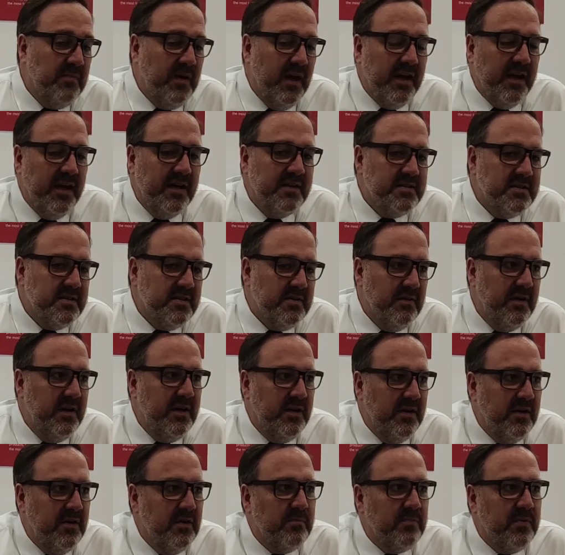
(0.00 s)
I guess,
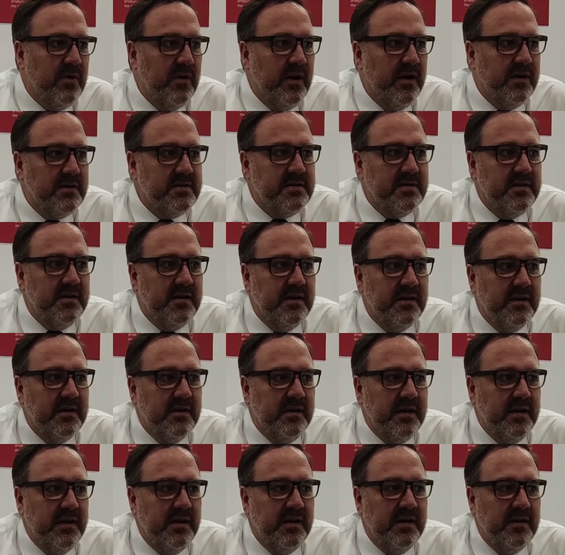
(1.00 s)
3 new products to
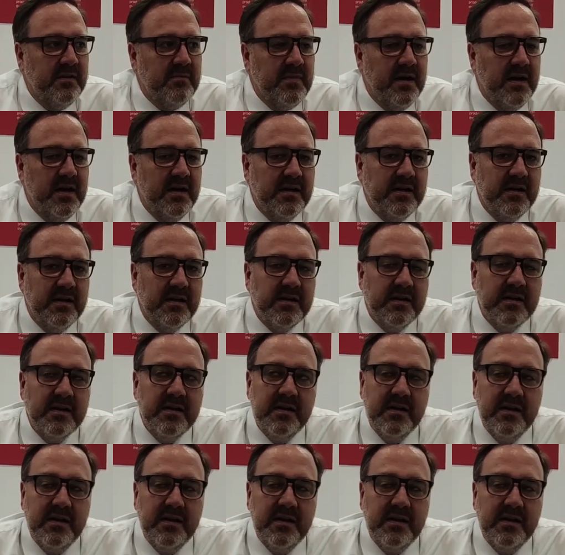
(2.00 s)
the Indian market.